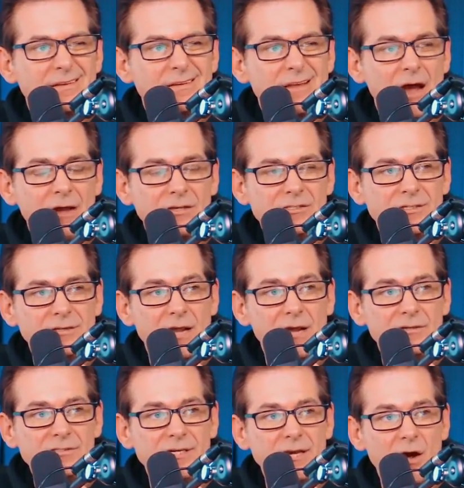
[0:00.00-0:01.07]
now you
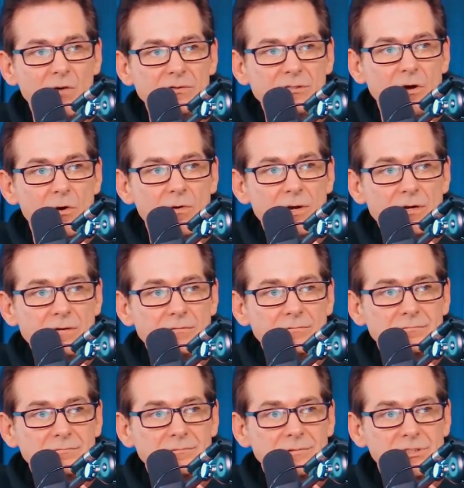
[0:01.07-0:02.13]
see how it's going?
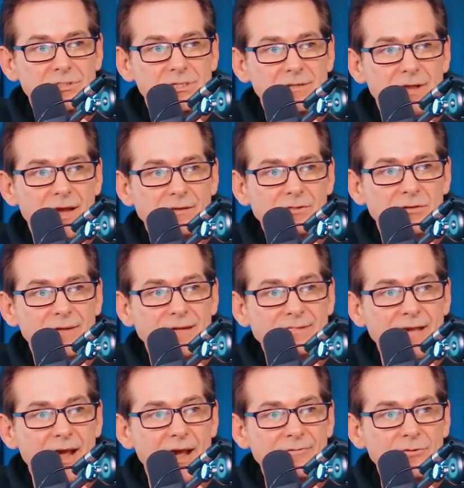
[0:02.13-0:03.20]
You see that? So
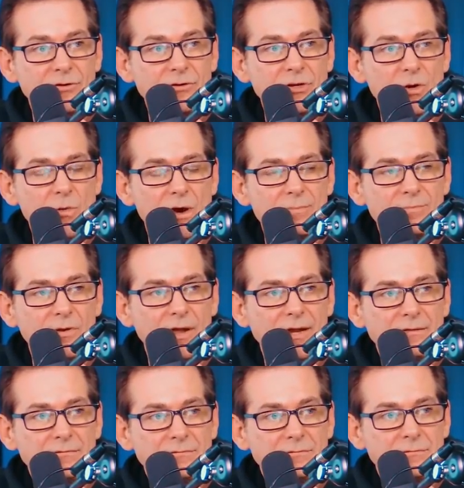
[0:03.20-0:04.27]
that's after the UN plan.